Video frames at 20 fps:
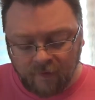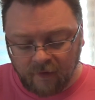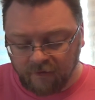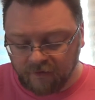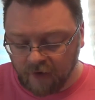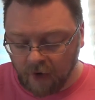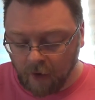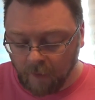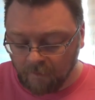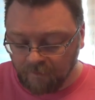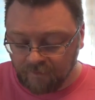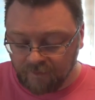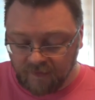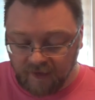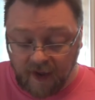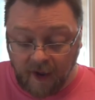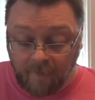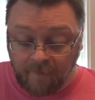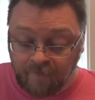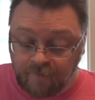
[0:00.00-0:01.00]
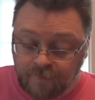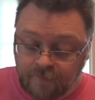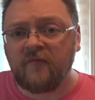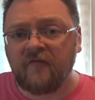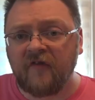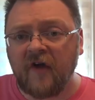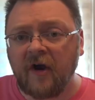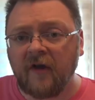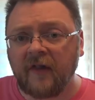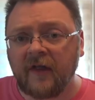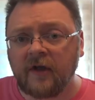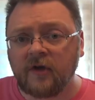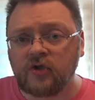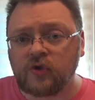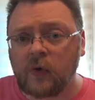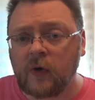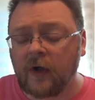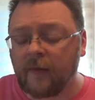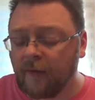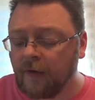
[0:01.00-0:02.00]
So, yeah, fairly
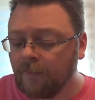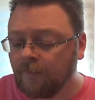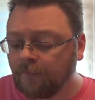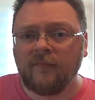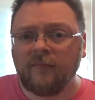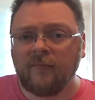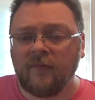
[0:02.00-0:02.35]
enjoyable.